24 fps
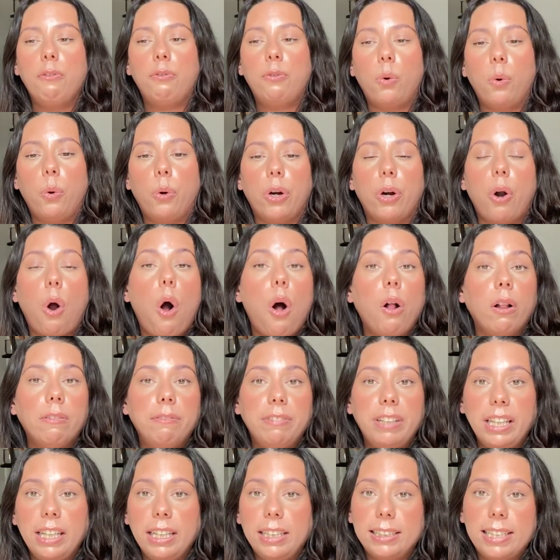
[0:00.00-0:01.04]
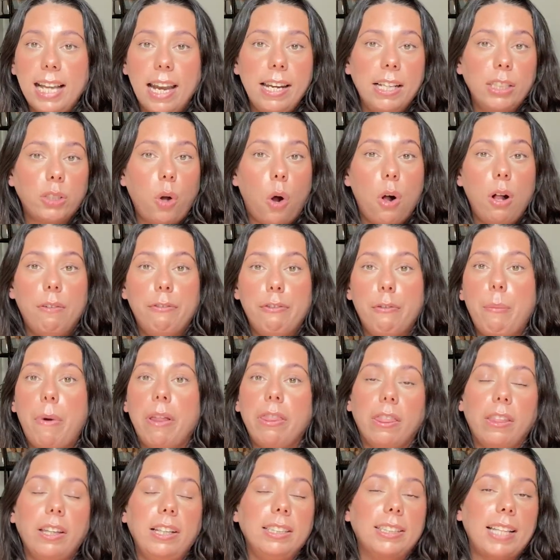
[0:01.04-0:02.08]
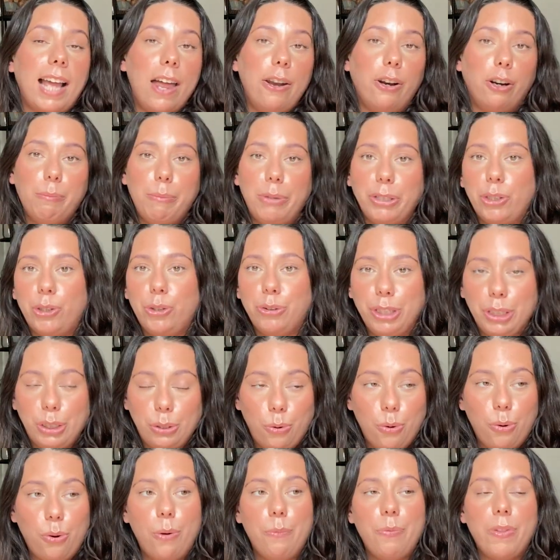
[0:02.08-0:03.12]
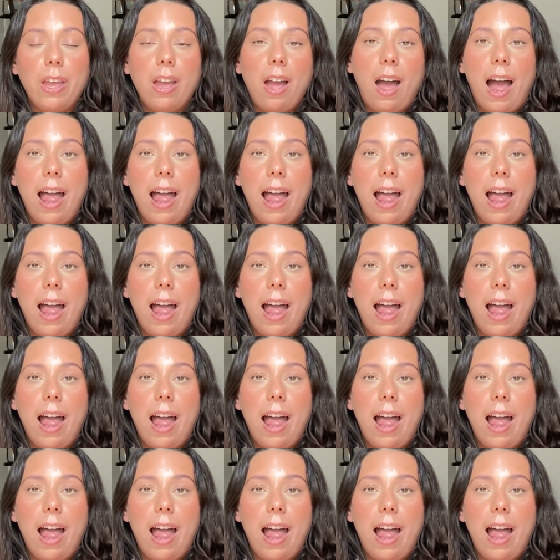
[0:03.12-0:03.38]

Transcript: for all of the extendeds, all of the monthlies, and our mystery school.